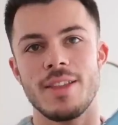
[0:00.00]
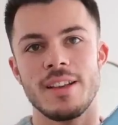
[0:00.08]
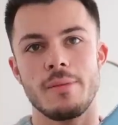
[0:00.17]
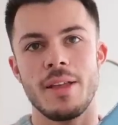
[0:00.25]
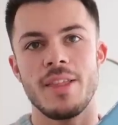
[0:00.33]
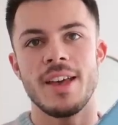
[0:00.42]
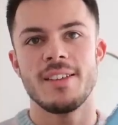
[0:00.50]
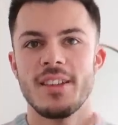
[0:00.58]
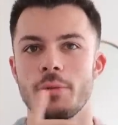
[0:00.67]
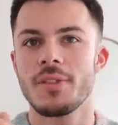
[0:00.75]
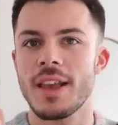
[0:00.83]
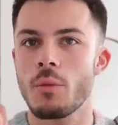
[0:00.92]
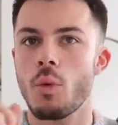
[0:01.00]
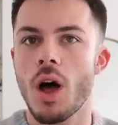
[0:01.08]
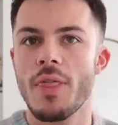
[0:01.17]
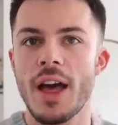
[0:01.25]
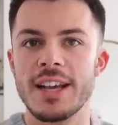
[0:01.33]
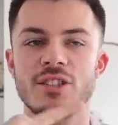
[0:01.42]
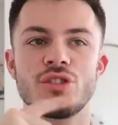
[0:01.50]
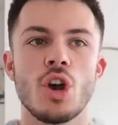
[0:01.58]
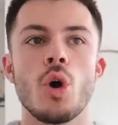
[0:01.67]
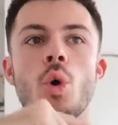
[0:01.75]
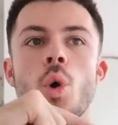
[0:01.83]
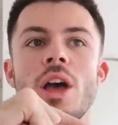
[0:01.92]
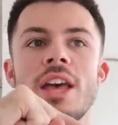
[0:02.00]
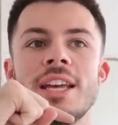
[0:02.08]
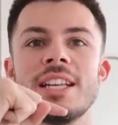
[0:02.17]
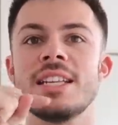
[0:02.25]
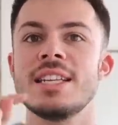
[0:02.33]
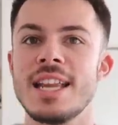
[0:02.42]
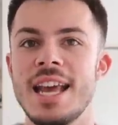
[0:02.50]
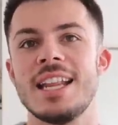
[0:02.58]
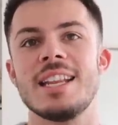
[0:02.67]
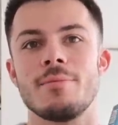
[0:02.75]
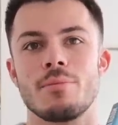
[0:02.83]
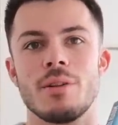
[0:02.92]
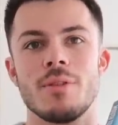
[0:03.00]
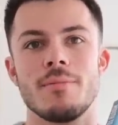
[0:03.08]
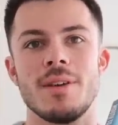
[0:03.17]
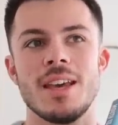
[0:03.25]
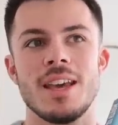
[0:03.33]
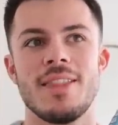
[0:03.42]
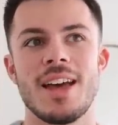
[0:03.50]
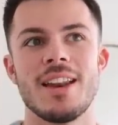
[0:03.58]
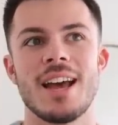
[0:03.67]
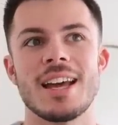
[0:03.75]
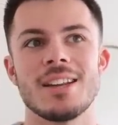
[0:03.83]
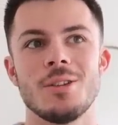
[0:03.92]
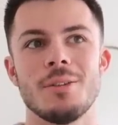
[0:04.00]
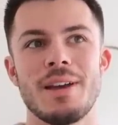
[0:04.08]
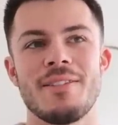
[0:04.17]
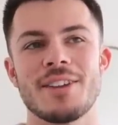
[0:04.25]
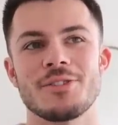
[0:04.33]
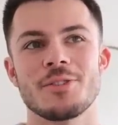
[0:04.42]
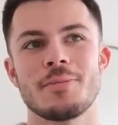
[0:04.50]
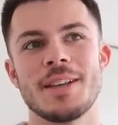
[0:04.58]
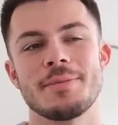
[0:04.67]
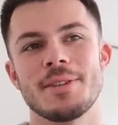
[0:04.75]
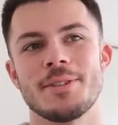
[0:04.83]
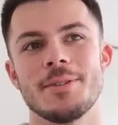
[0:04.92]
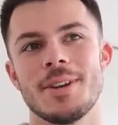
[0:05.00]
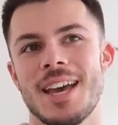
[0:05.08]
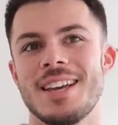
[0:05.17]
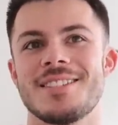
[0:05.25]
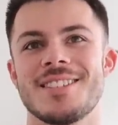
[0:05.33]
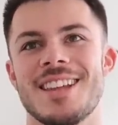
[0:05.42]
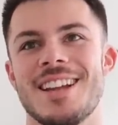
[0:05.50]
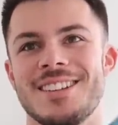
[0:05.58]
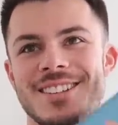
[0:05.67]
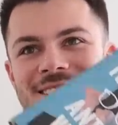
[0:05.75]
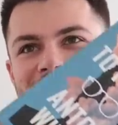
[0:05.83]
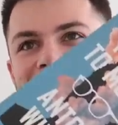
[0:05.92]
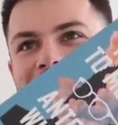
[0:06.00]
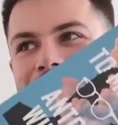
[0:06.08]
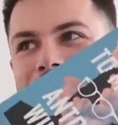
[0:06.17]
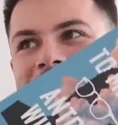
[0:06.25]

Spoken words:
things about this. This was like one that I so nearly didn't bring with me, and then I had a little bit of extra space in my suitcase, so then I just like